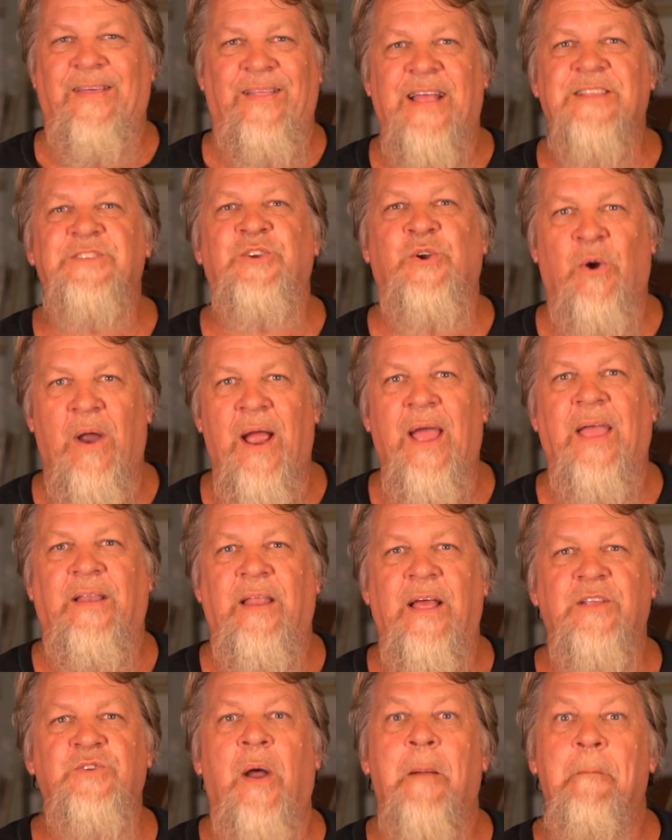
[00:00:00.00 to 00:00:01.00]
Hey, that's
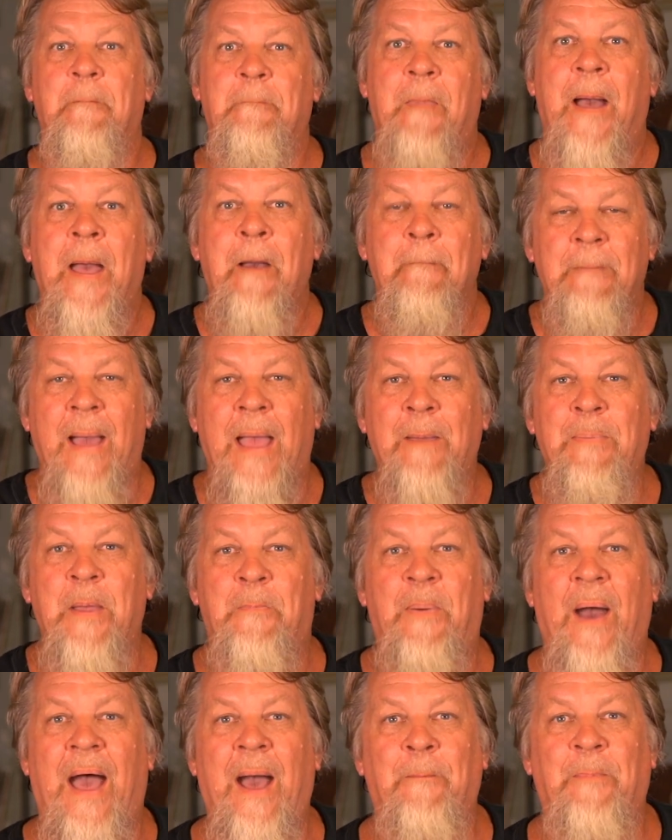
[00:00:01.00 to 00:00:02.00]
great. That's right.
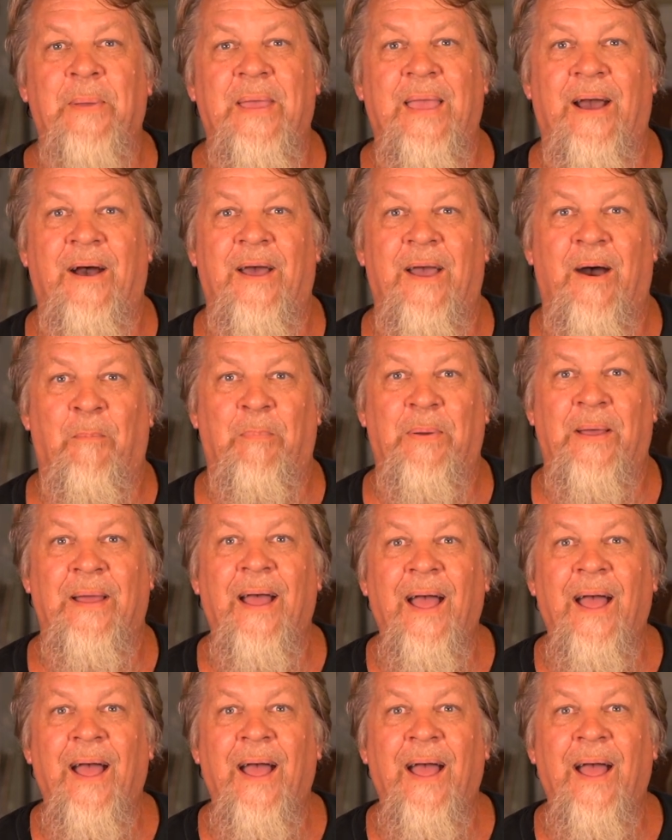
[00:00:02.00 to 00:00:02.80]
Maybe Pappy will help.